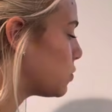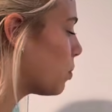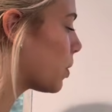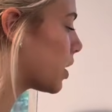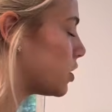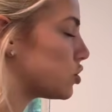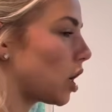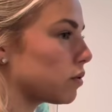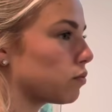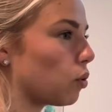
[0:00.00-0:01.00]
when we're going to
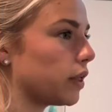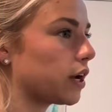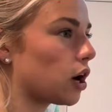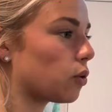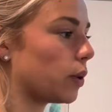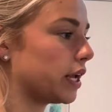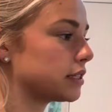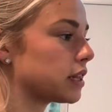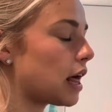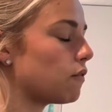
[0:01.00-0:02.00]
start rolling our
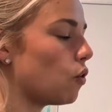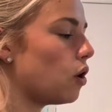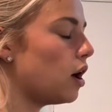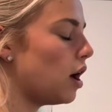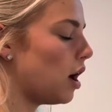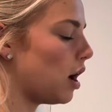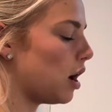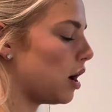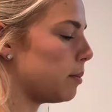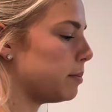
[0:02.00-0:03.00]
wings level,
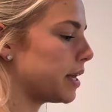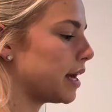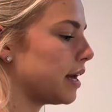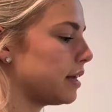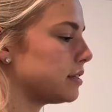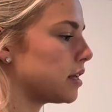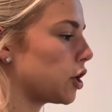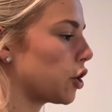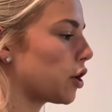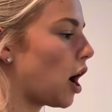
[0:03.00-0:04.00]
because
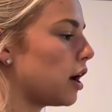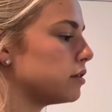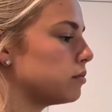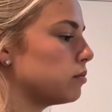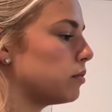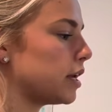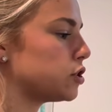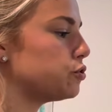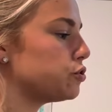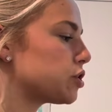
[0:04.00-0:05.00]
you're not, as
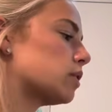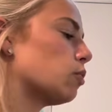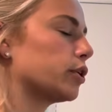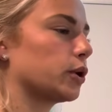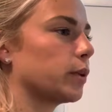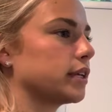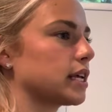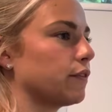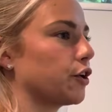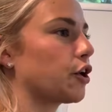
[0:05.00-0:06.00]
soon as you start rolling your wings
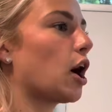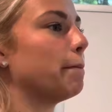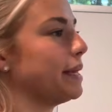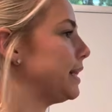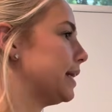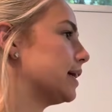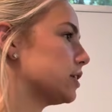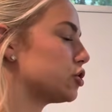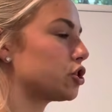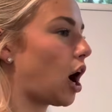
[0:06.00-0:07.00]
level, you're not immediately going
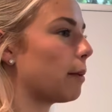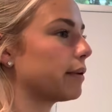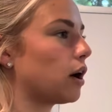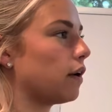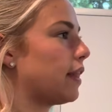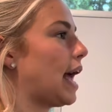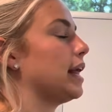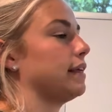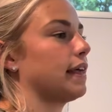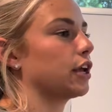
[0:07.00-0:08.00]
to stop on the
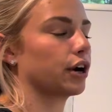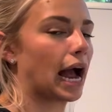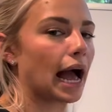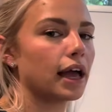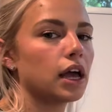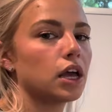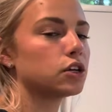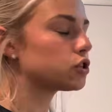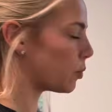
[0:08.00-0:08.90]
heading that you're at. So